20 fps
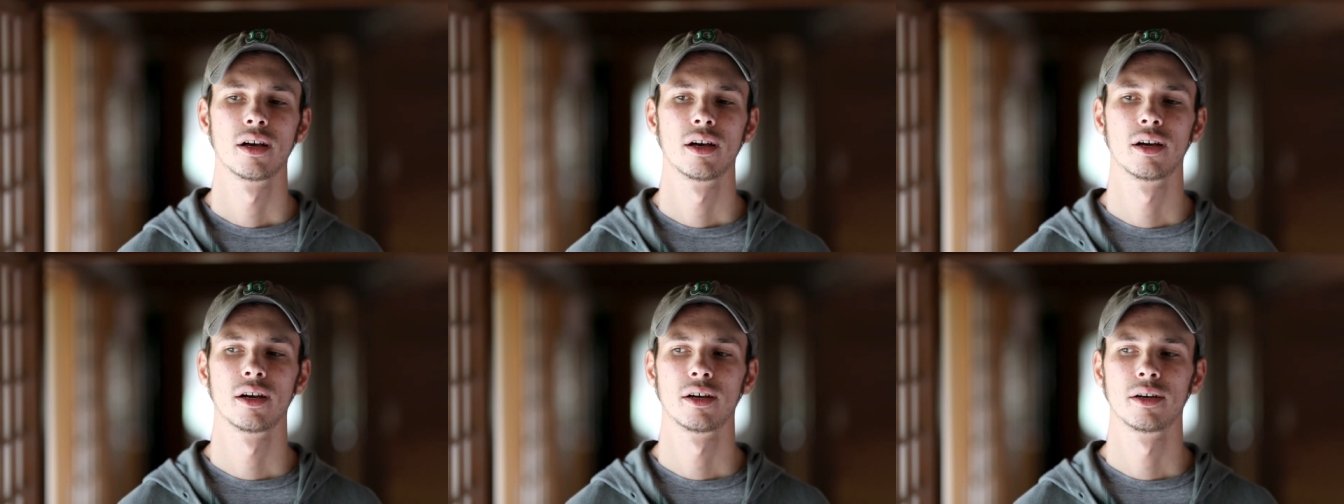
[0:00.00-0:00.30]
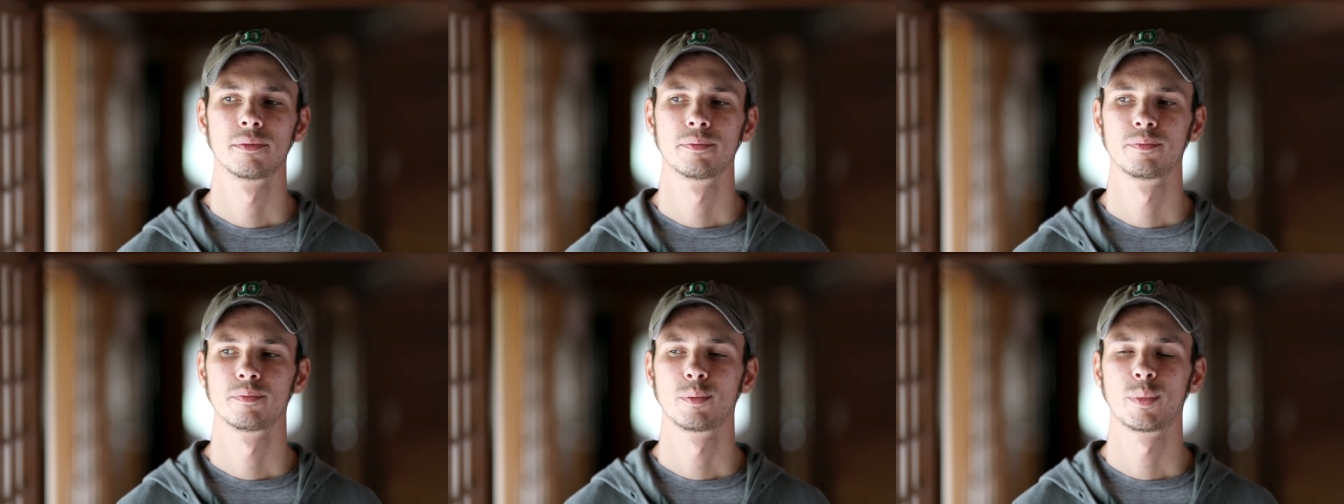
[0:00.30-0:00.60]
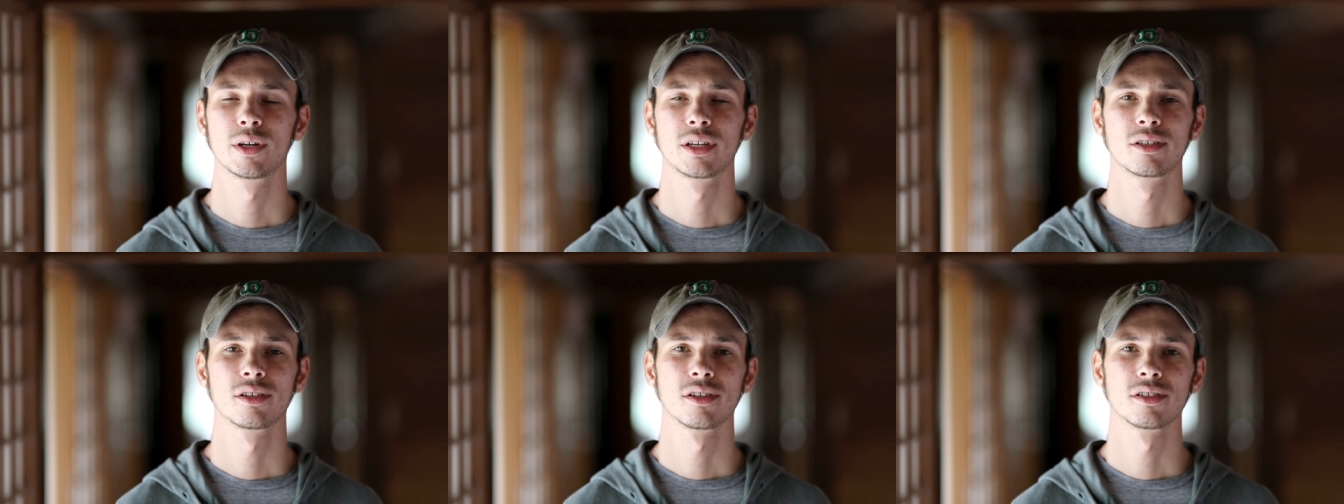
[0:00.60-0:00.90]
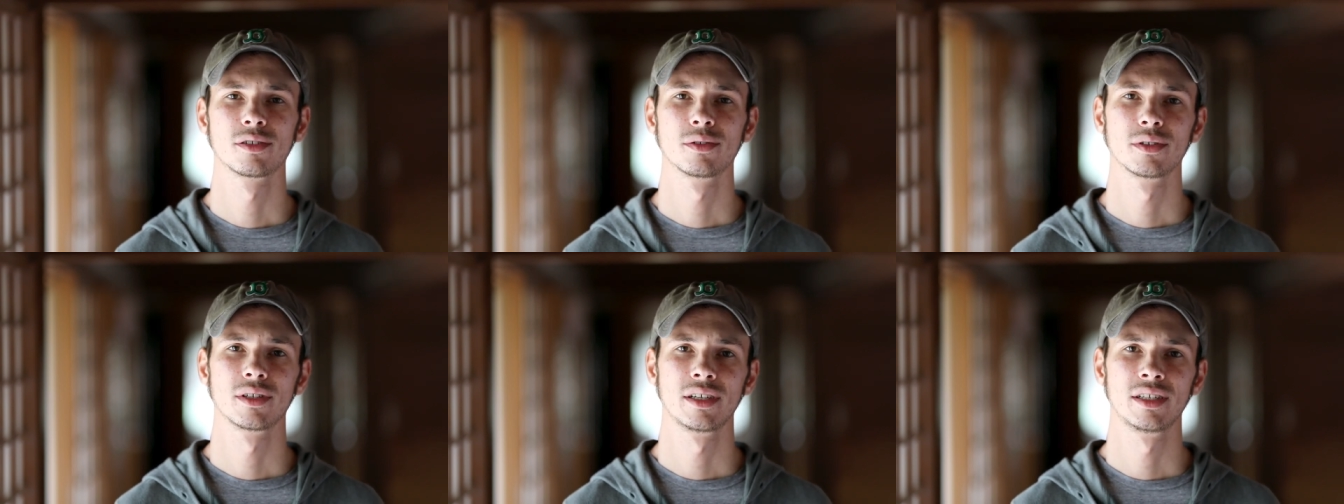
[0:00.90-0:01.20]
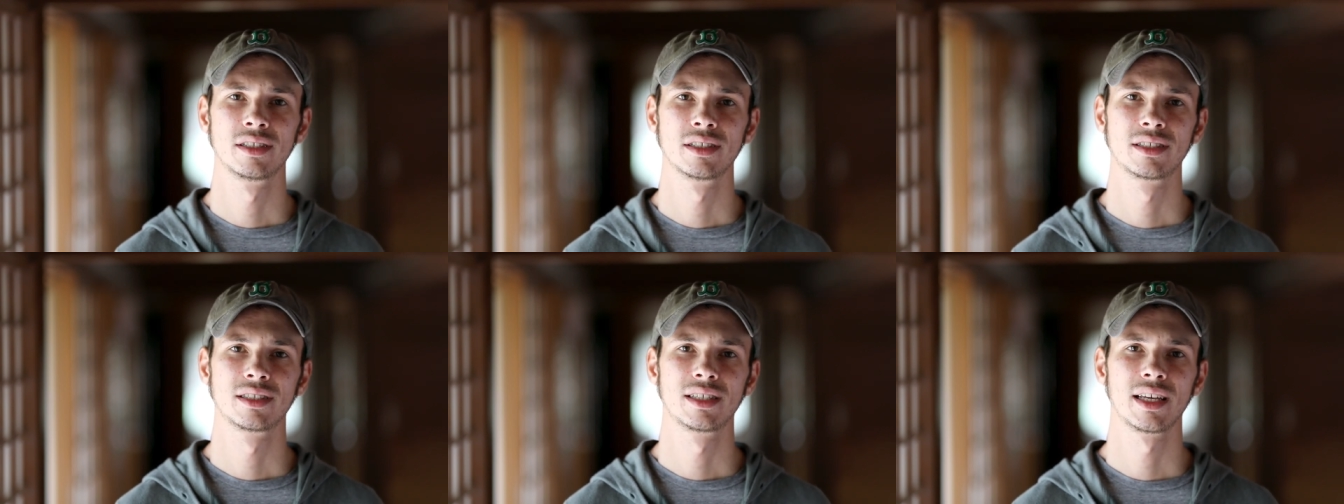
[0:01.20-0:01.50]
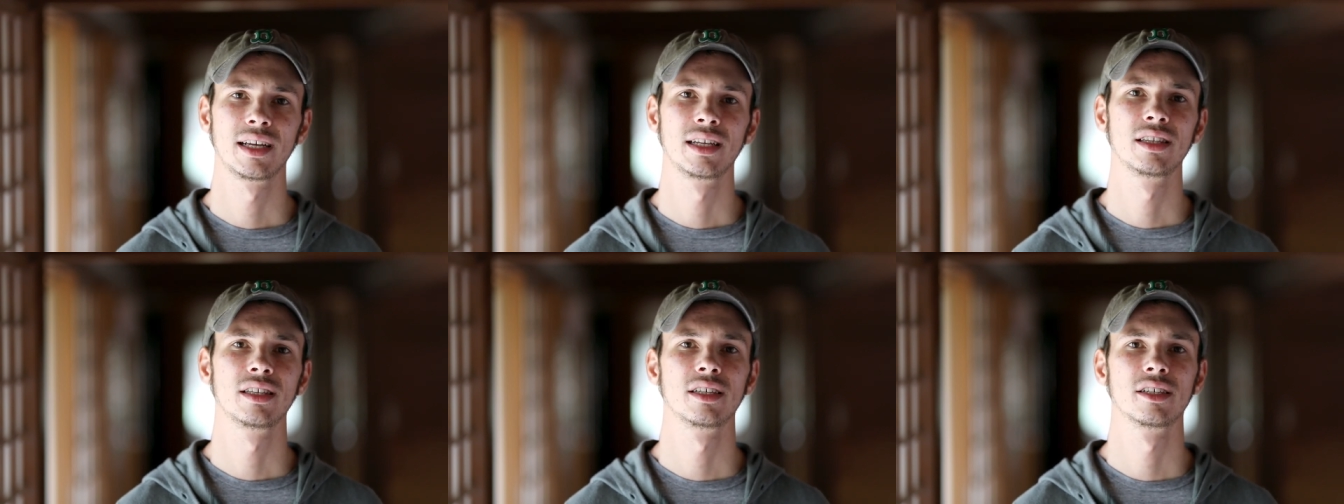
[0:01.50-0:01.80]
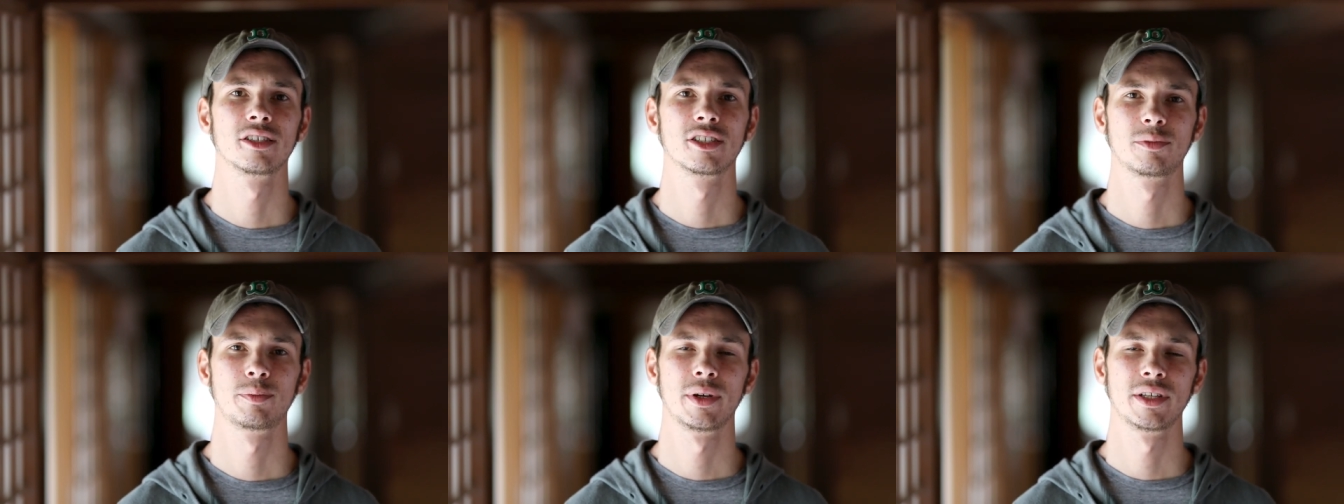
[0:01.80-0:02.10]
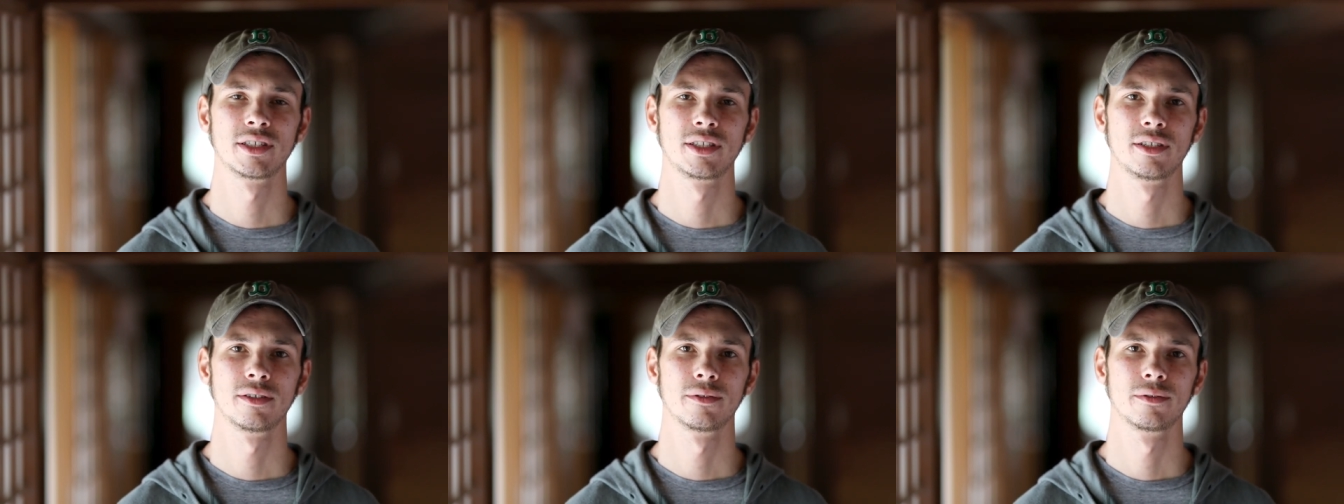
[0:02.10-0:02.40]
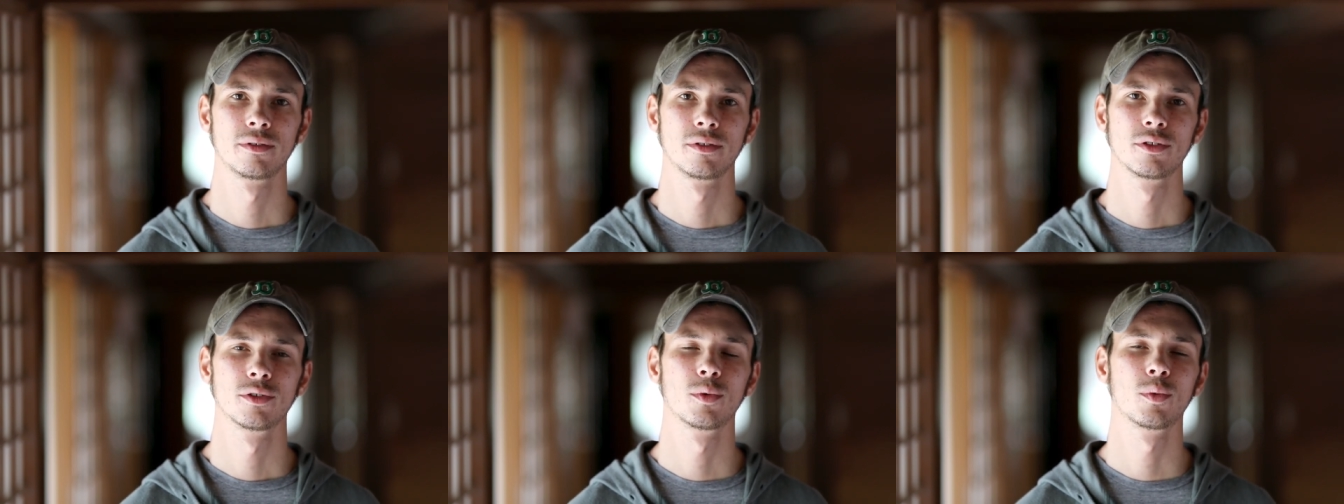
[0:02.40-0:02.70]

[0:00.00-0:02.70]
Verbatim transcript: Um, but it's also insanely expensive.